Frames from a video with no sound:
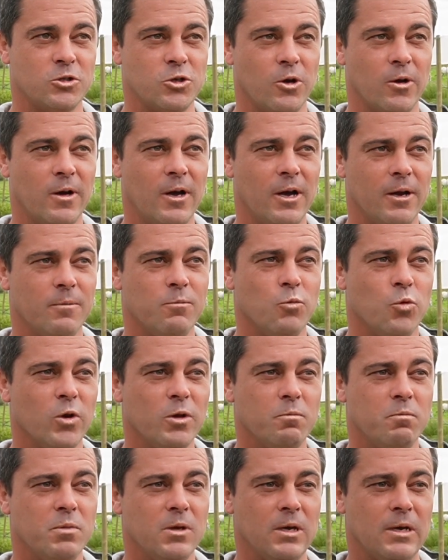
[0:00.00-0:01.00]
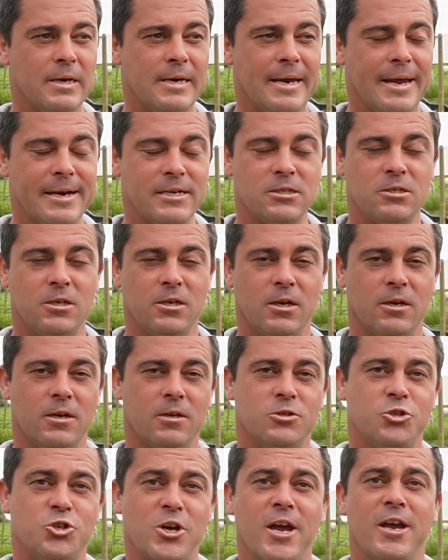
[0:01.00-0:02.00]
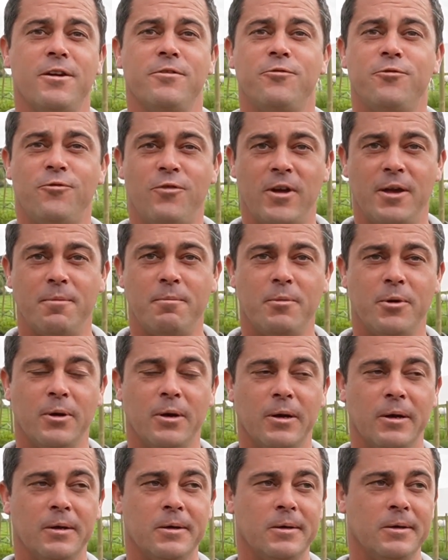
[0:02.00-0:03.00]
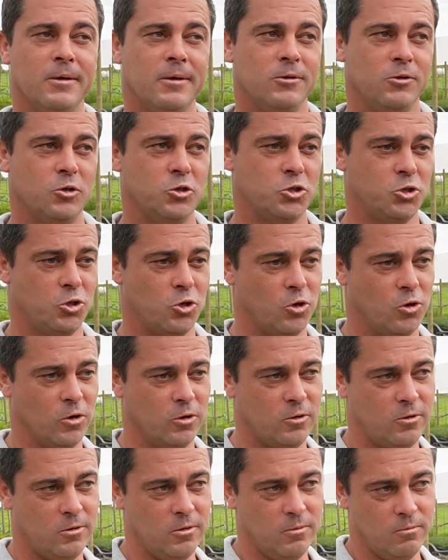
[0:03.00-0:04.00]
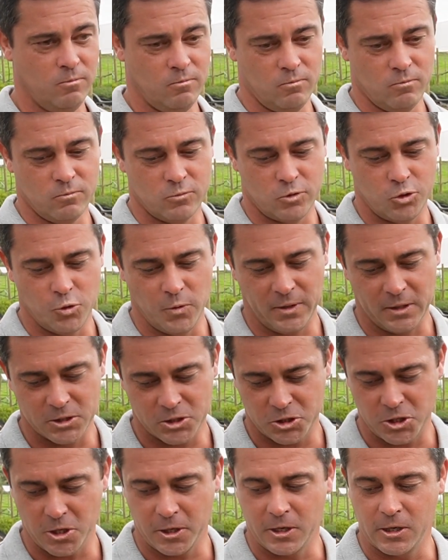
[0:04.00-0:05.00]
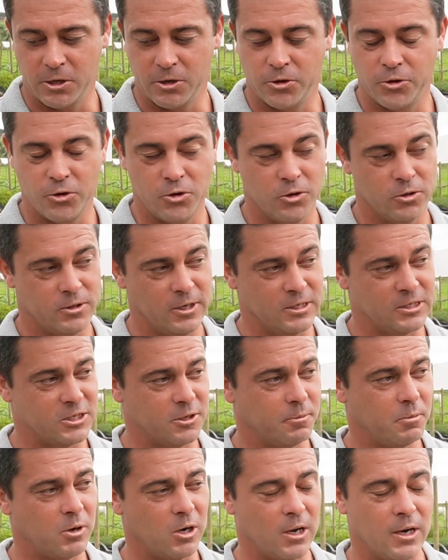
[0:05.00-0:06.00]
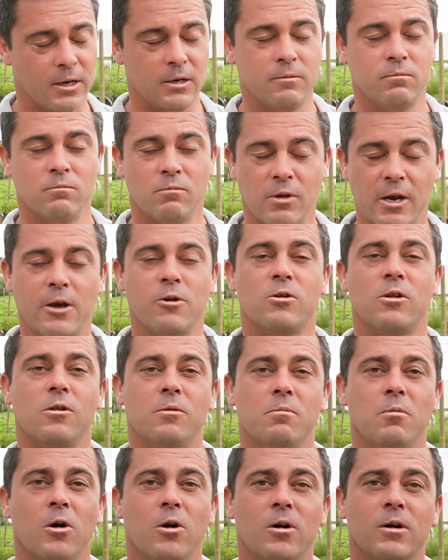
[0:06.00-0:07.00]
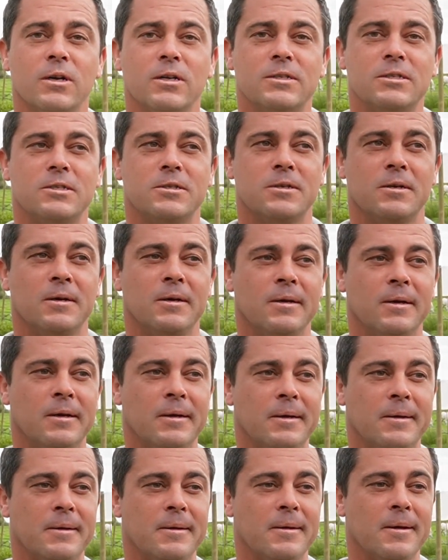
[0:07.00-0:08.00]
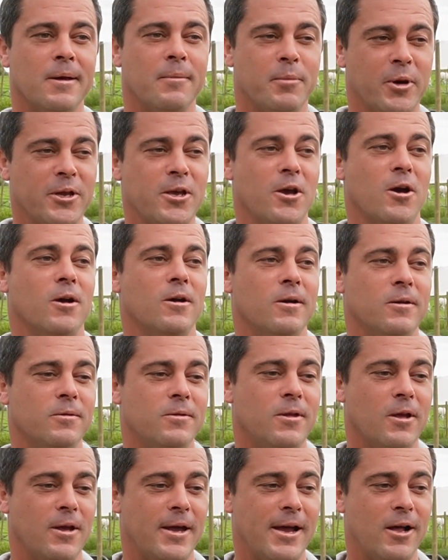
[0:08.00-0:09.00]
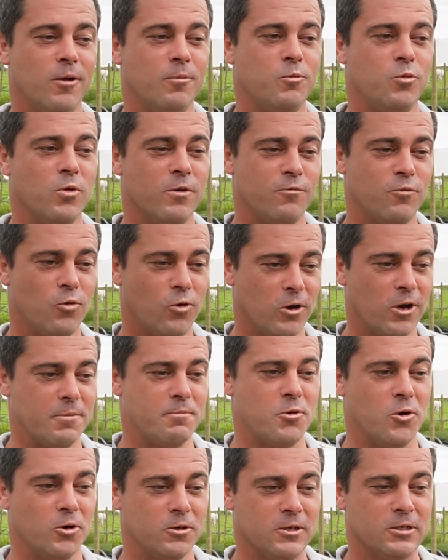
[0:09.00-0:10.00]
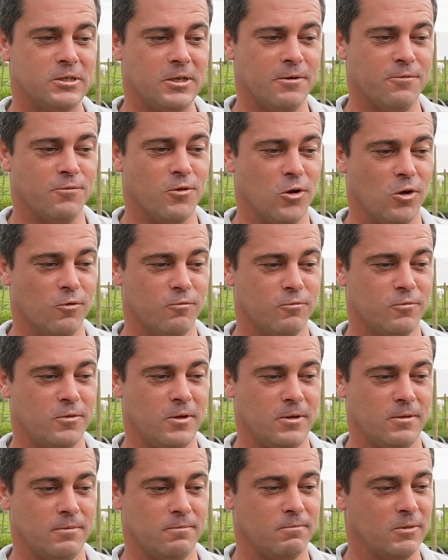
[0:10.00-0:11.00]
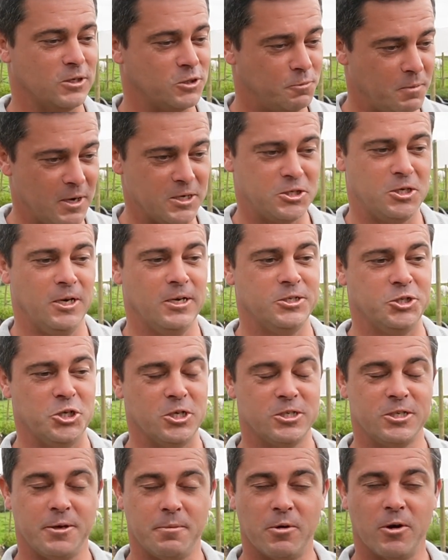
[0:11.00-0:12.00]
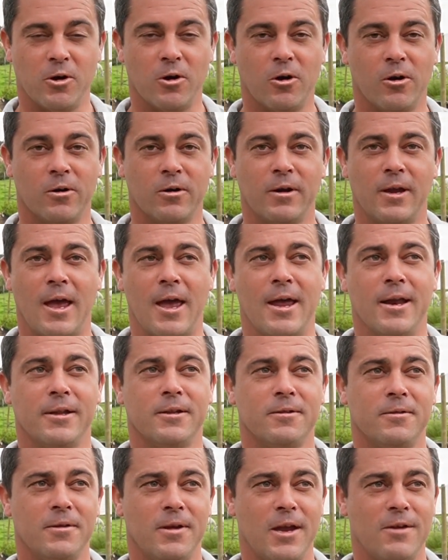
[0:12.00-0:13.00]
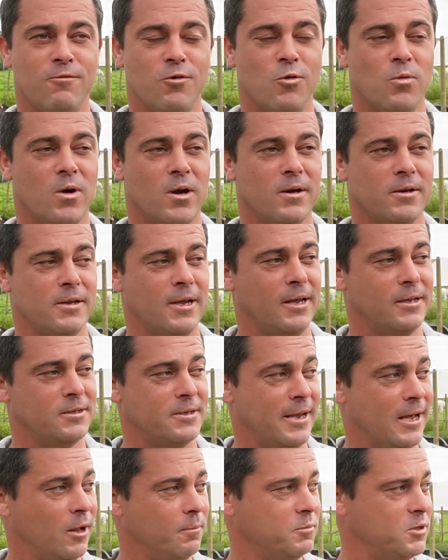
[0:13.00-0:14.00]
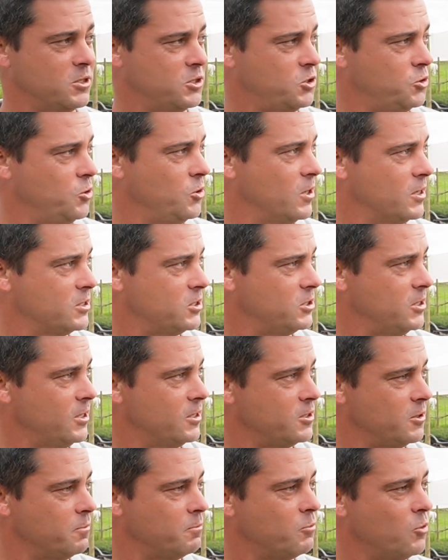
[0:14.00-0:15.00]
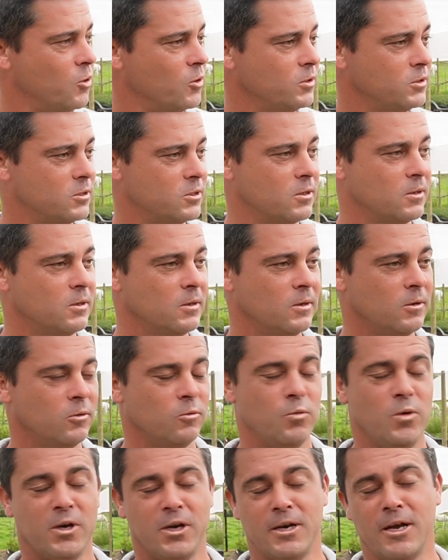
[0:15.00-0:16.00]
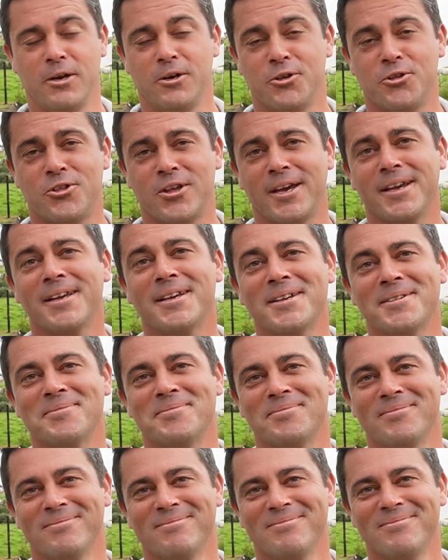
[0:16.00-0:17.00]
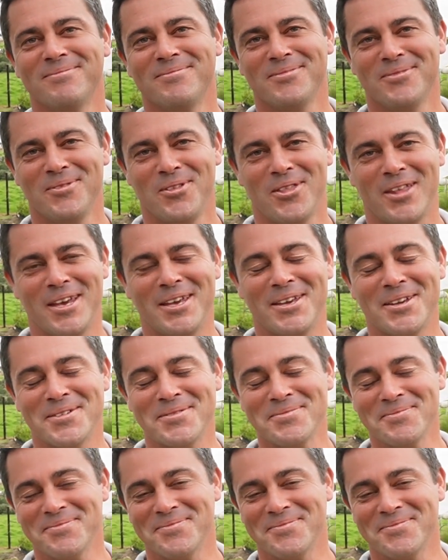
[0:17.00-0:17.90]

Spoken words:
So I would be next year, Jan-Feb, to start doing a circular route and supplying local markets. But yeah, the help with all our partners involved, especially GCBR and everyone that helped us to this certain point, we can only thank. Thank you.